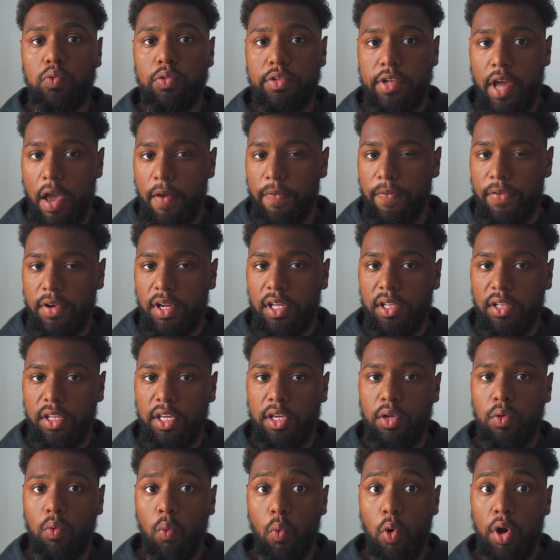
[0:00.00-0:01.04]

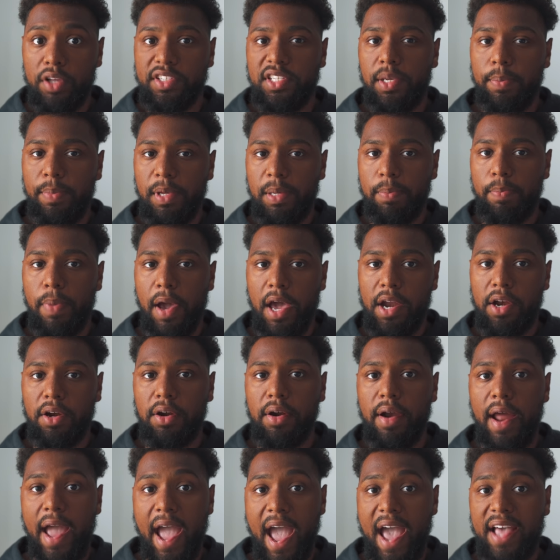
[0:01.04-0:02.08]
definitely want to be
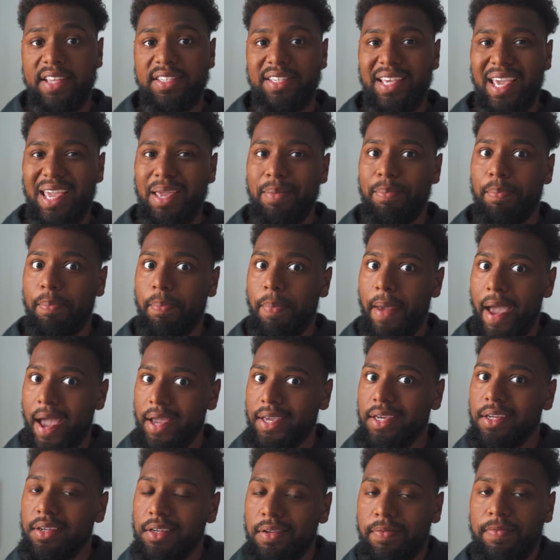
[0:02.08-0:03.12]
better as a
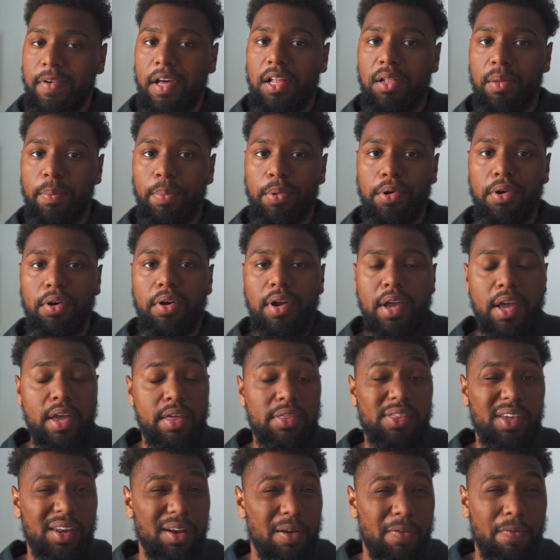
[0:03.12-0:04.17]
back-end developer
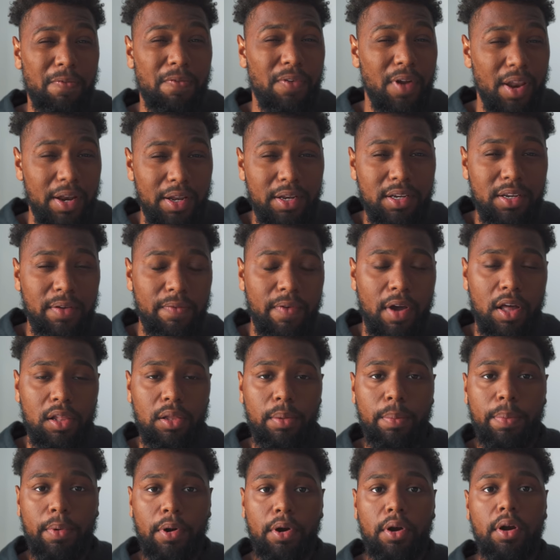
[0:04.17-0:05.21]
than a front-end
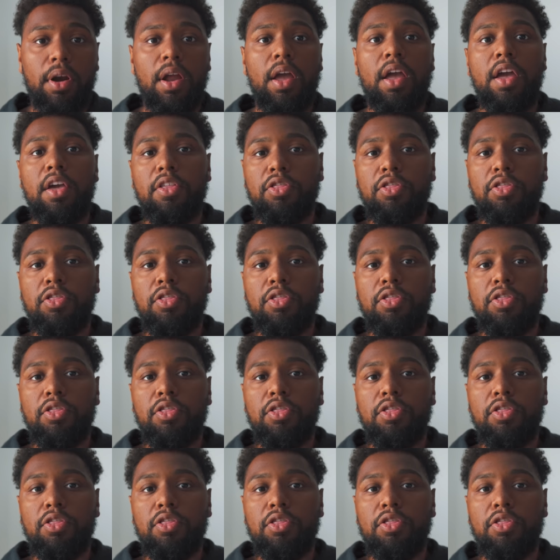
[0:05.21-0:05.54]
developer.